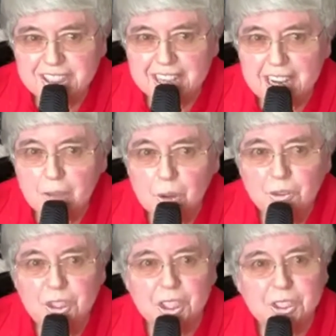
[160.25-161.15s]
I won't
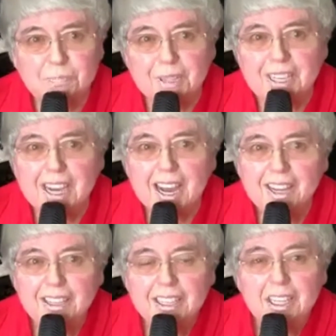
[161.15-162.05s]
just be
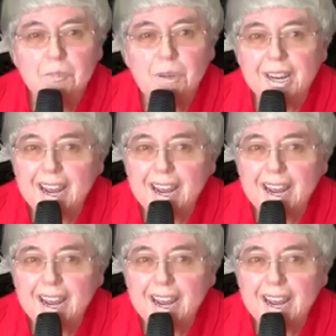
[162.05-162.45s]
playing